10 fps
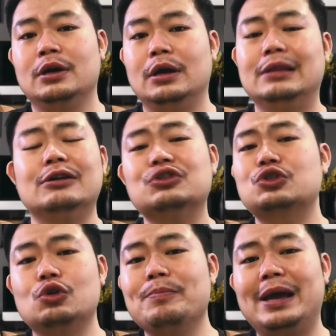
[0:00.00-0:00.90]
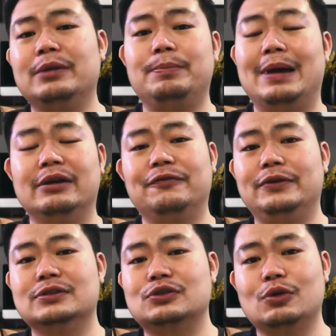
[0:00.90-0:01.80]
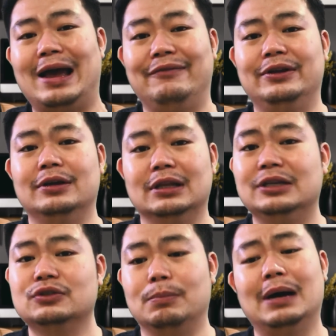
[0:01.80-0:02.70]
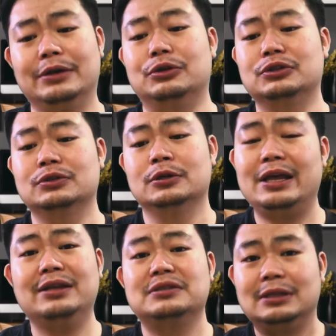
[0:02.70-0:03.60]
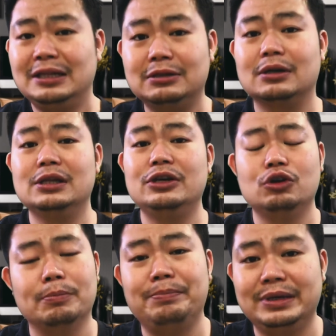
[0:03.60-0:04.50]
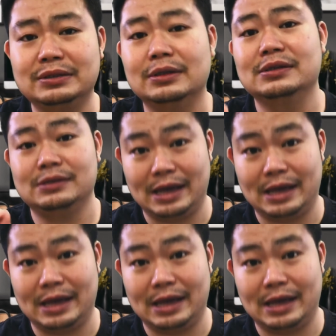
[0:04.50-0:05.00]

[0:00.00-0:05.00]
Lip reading: And there are so many benefits to having a list of buyers. It is literally your business